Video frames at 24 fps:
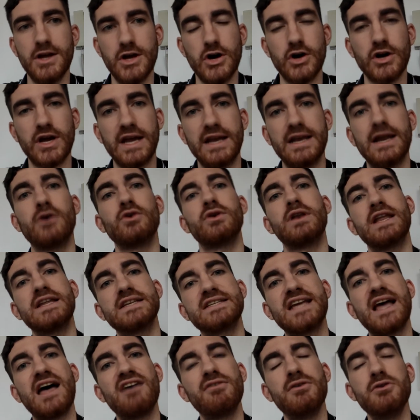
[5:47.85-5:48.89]
Okay, now
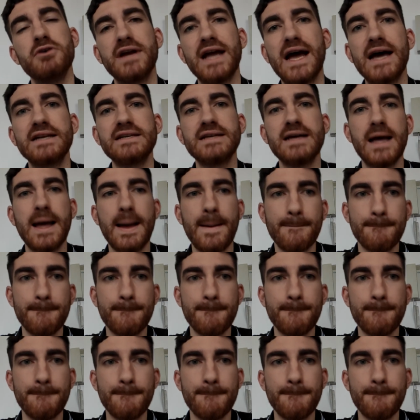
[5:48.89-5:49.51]
let's have a look at